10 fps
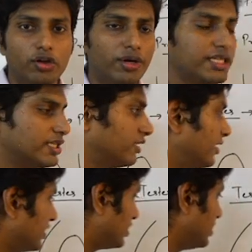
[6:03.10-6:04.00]
You can say the
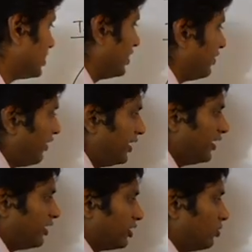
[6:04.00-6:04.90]
testes are divided
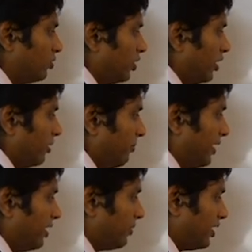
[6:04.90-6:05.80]
into
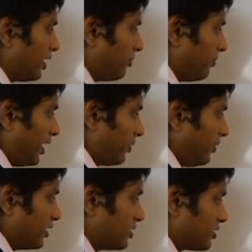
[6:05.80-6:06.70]
many
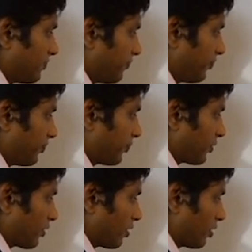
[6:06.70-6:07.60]
compartments,
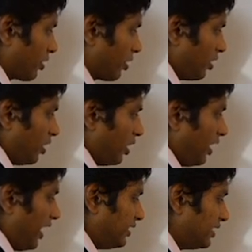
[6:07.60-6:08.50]

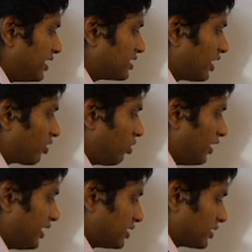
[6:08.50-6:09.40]
and these are called
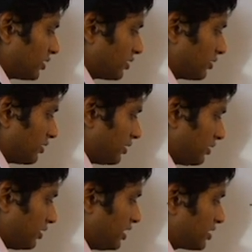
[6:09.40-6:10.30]
as,
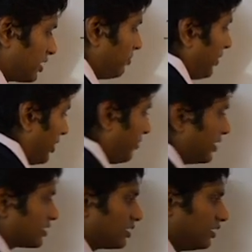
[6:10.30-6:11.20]
these
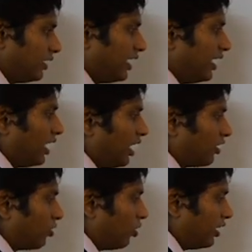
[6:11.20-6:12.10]
compartments, they are
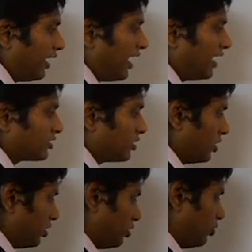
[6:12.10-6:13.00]
called as
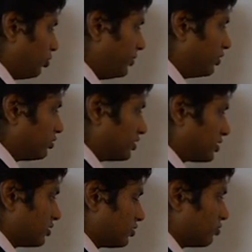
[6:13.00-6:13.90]

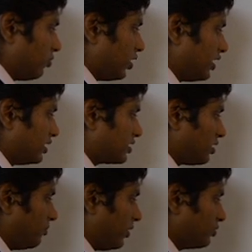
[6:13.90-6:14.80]
lobules. So what are these
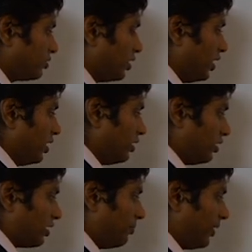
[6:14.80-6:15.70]

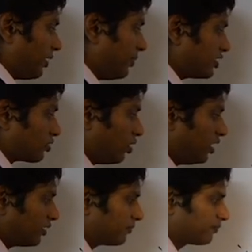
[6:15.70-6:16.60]
compartments
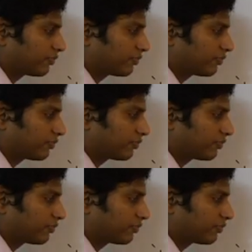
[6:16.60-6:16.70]
called?